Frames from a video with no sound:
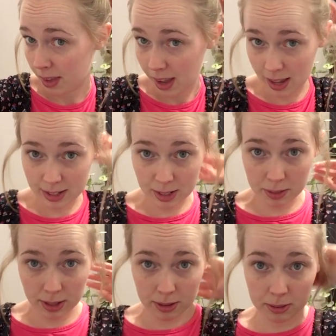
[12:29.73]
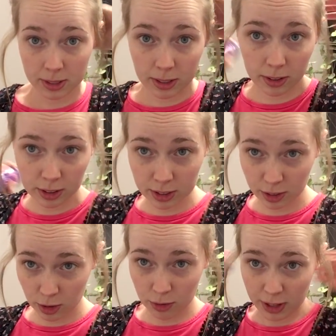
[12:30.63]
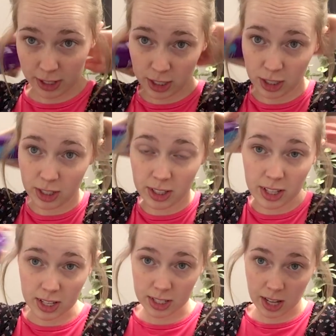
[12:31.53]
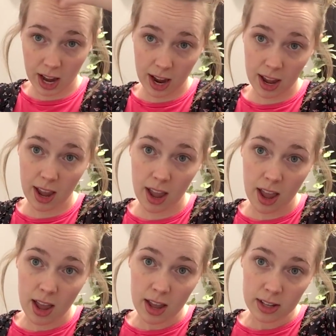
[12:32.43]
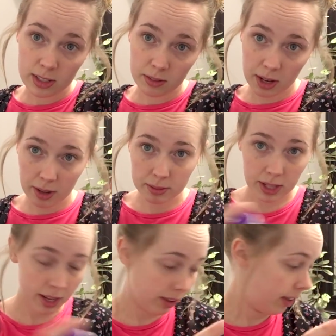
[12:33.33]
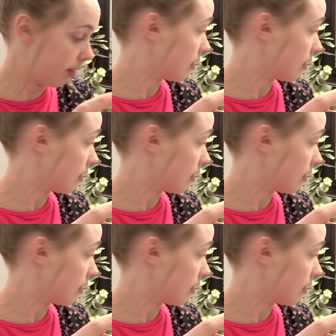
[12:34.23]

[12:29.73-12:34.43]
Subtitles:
And sometimes it looks a little fancier than this. Sometimes I leave